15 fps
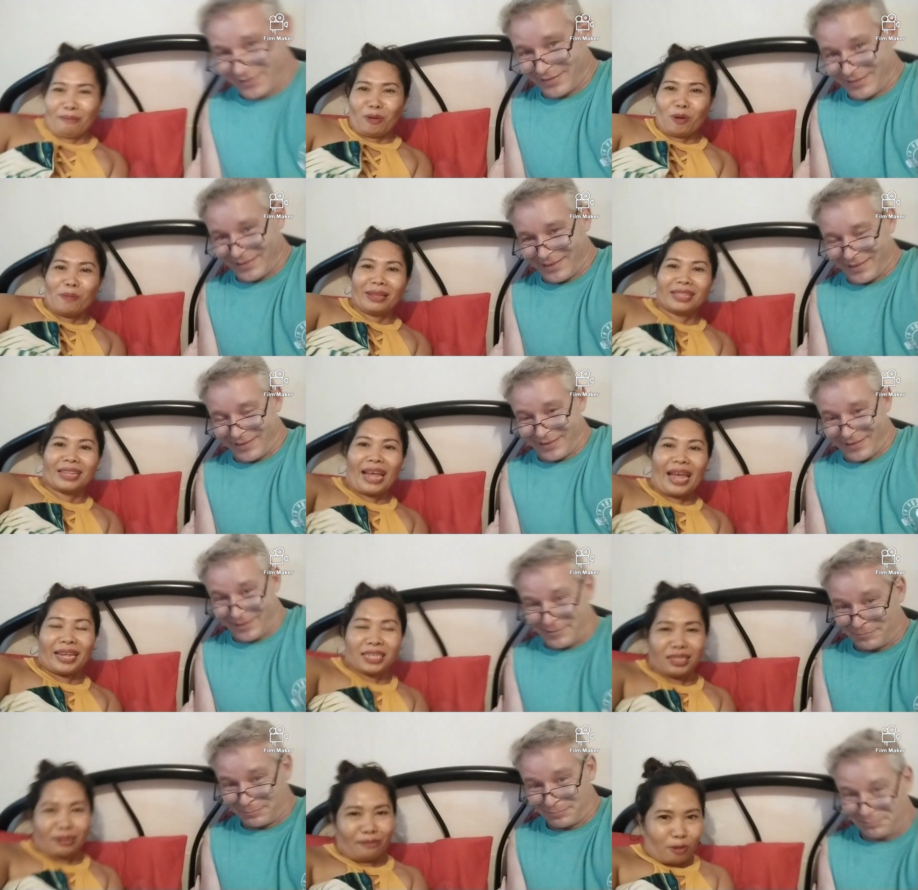Speaker 1: moment, guys.
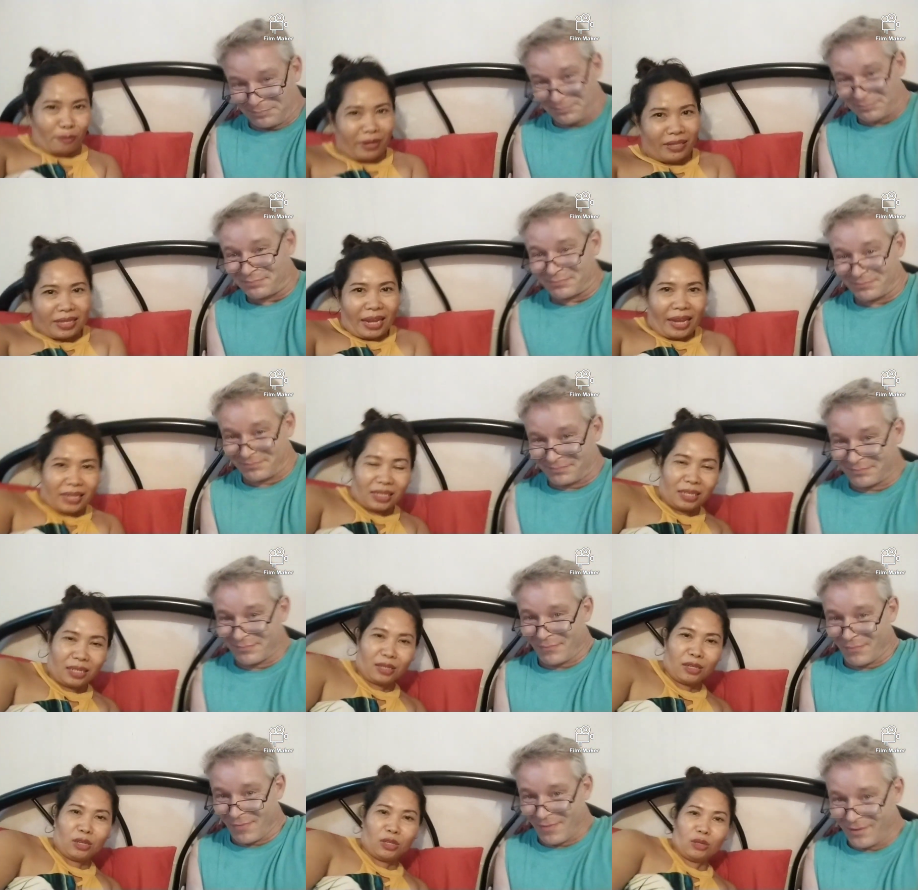Moment, guys.
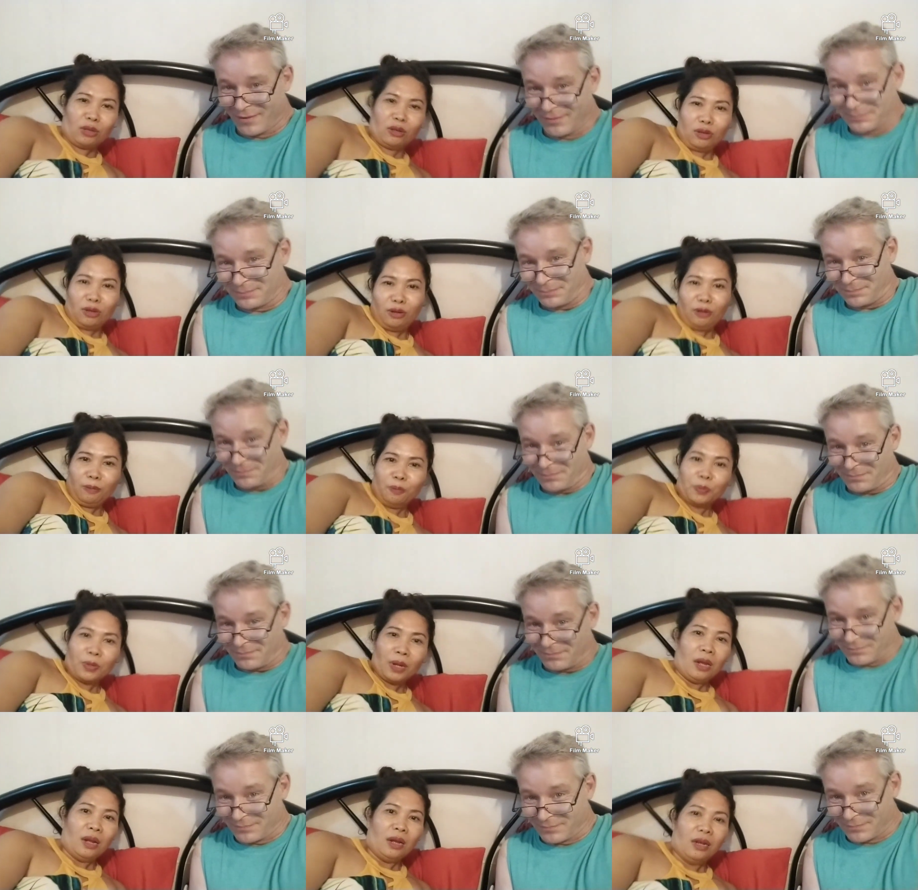So.
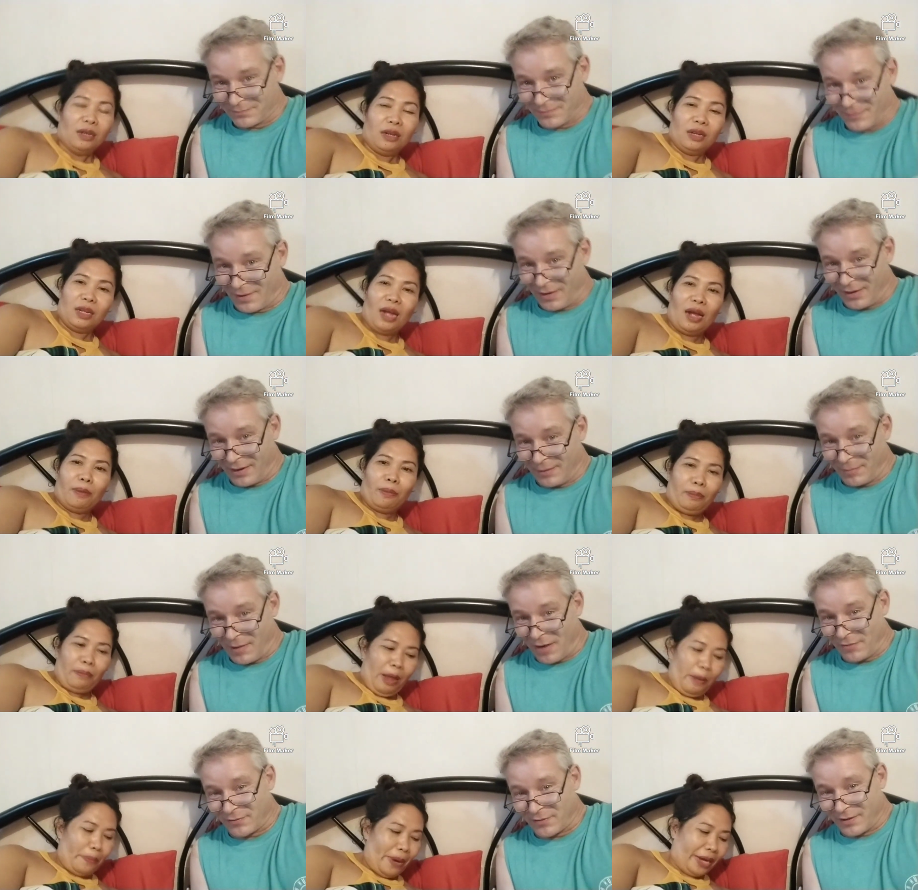Eh, my
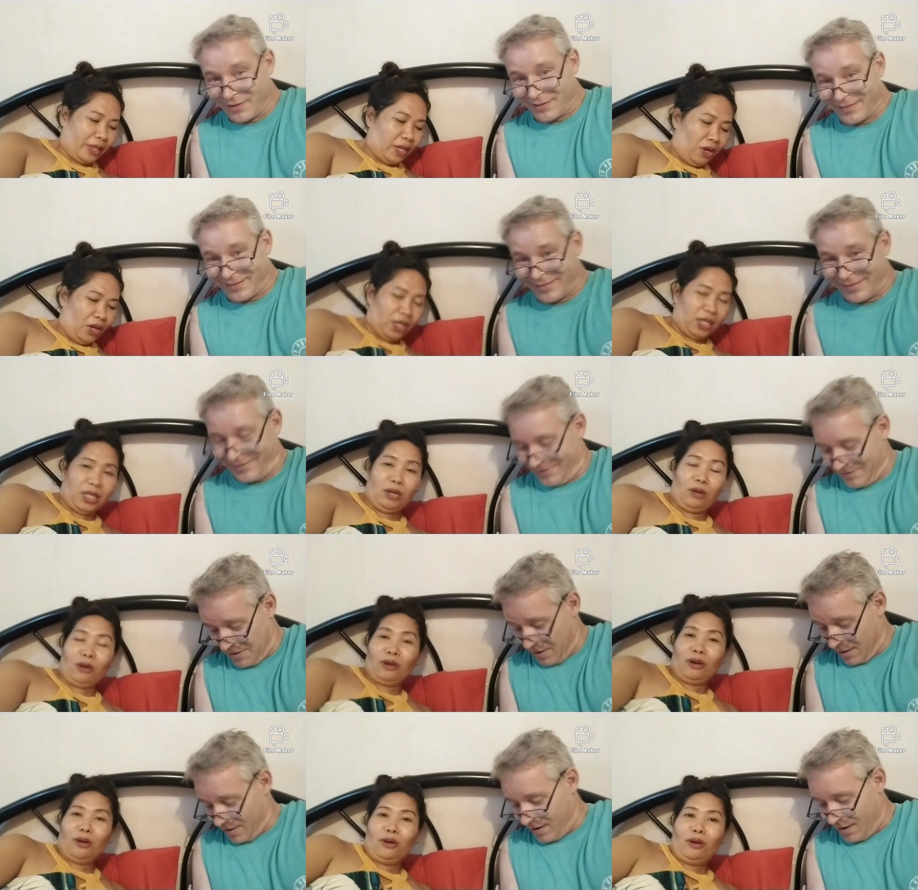partner is so
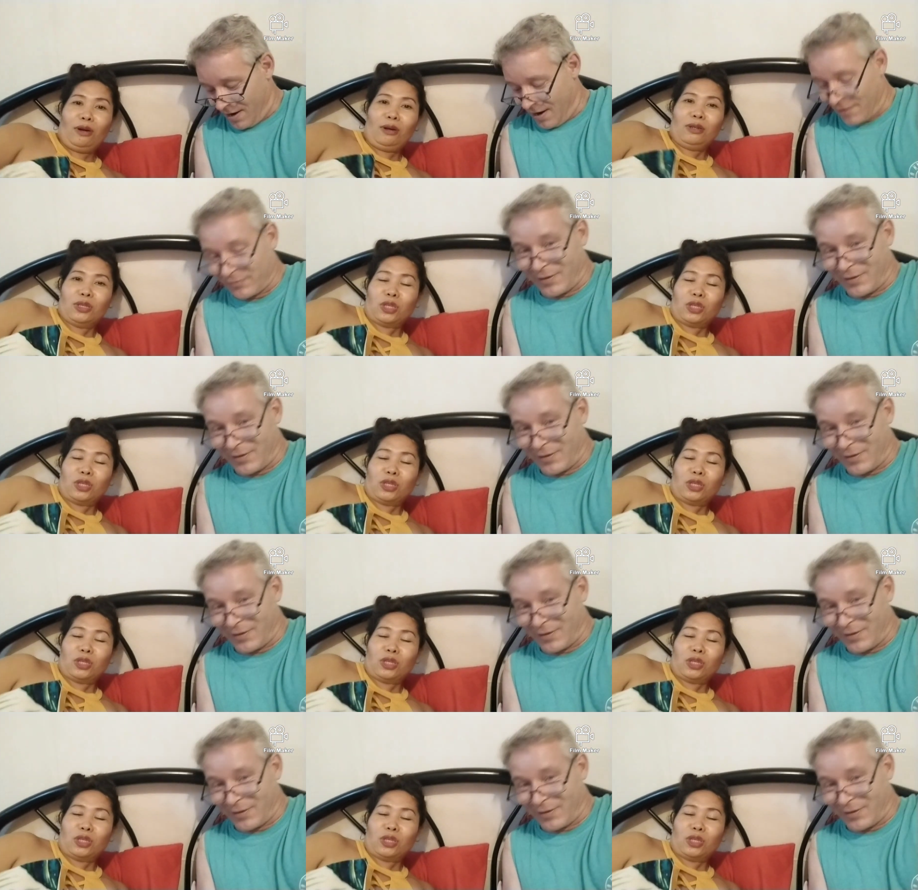af-